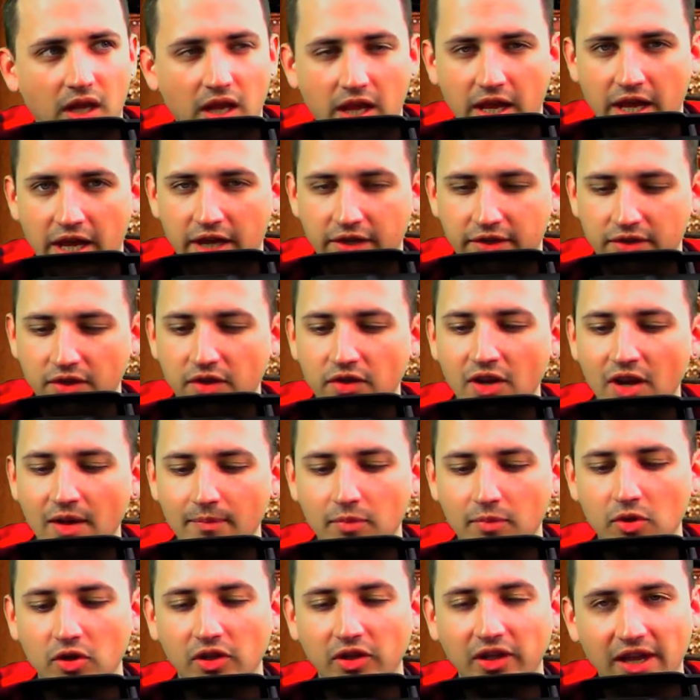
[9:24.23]
At
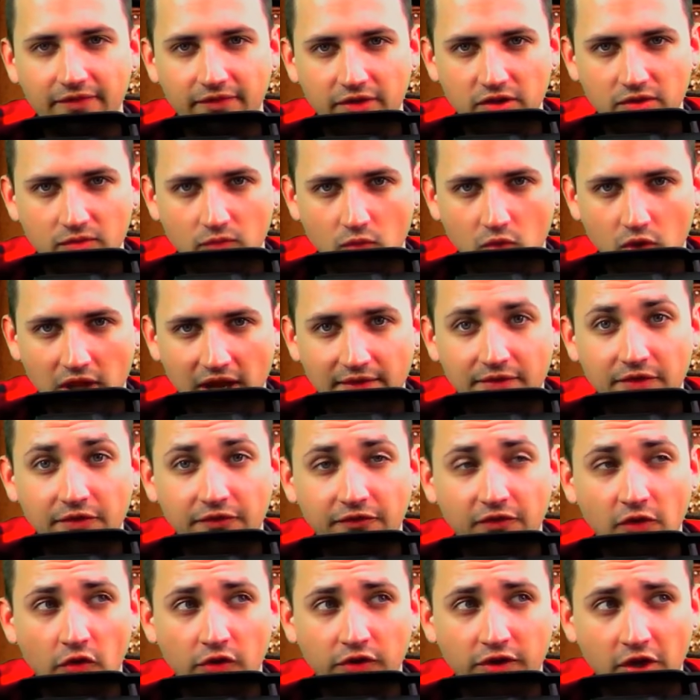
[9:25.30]
number 11, we'll have the
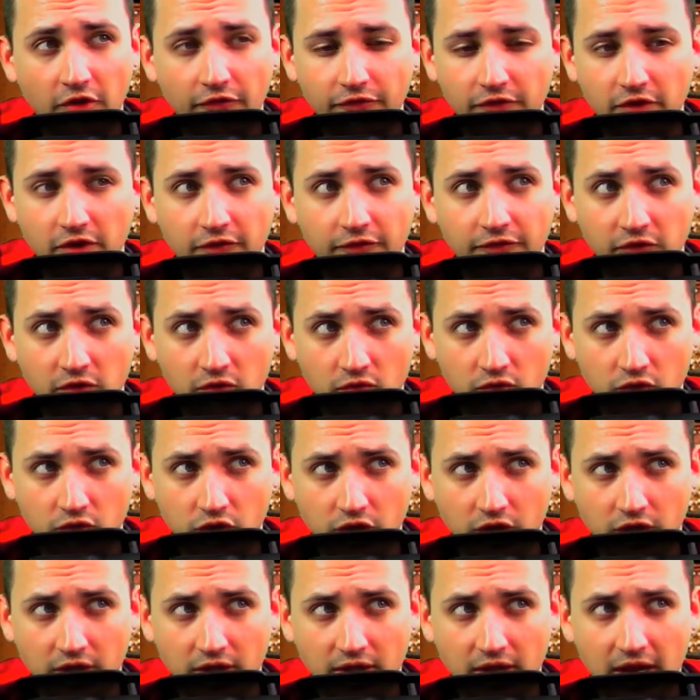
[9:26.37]
Philadelphia
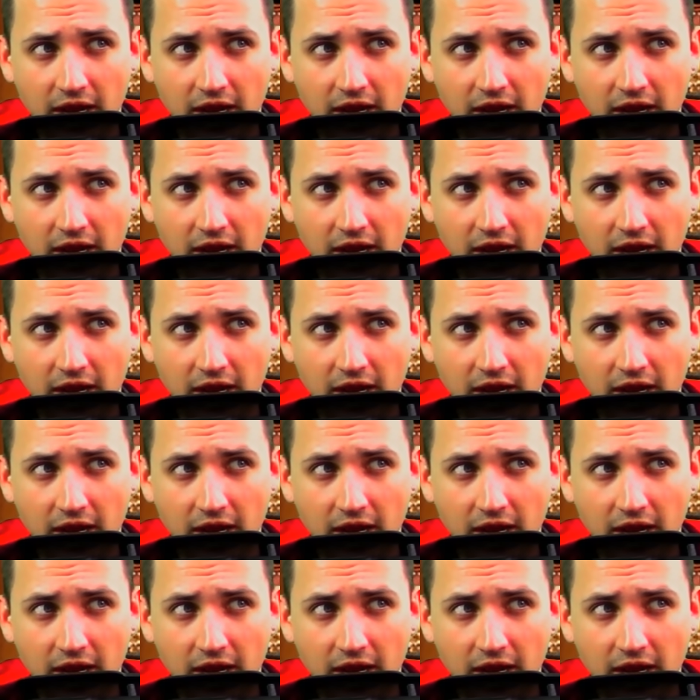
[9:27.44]
Fusion,